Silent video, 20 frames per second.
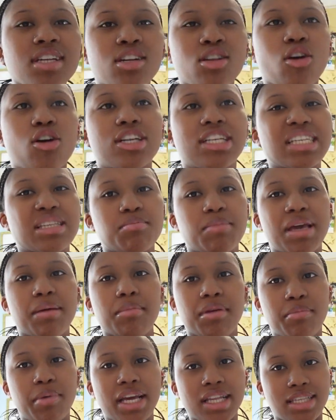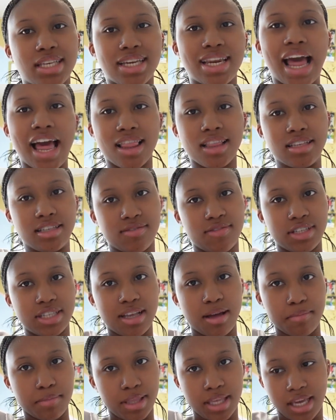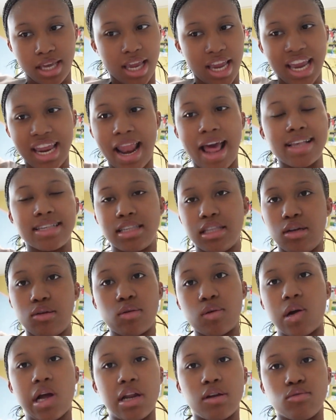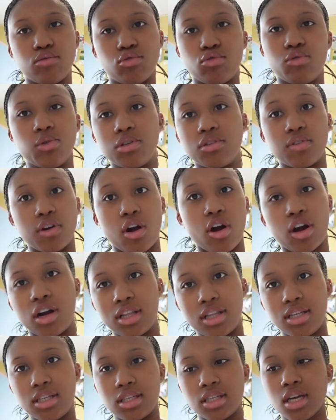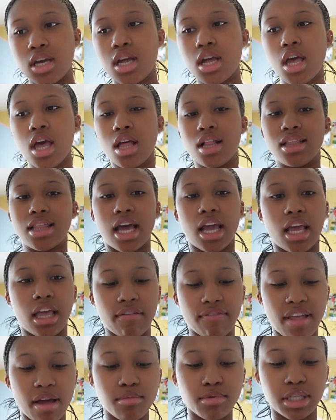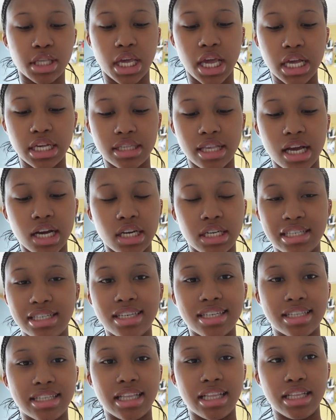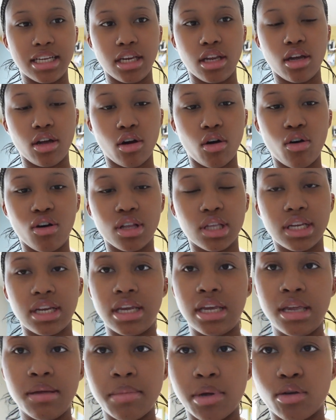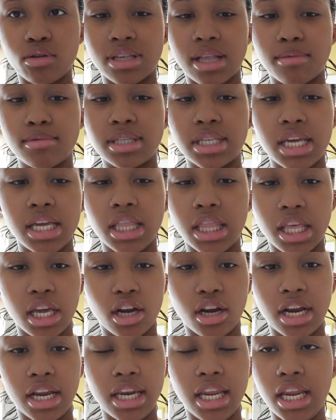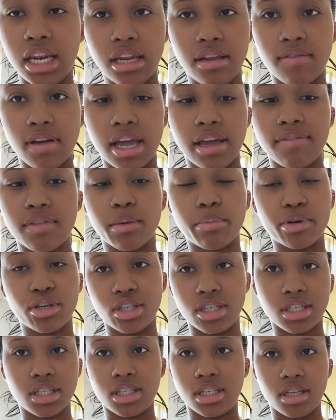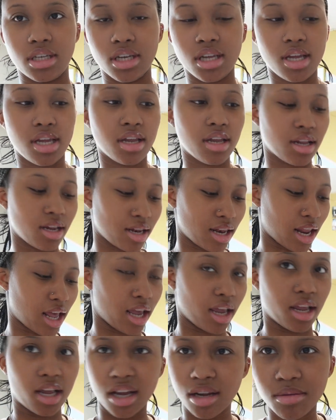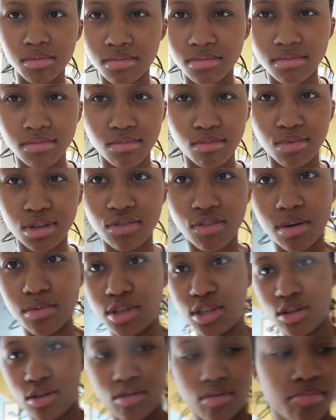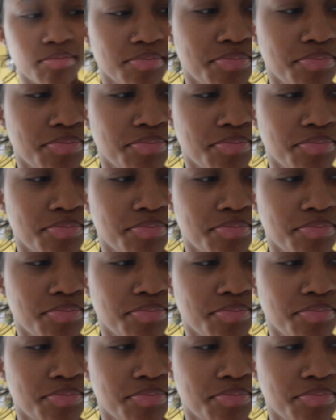y'all just made me pay $10 for something and I still don't got no storage regardless. Like, if that was the case, I could have just deleted all of the emails that was in there and didn't even have to purchase it. Like, what's wrong with y'all?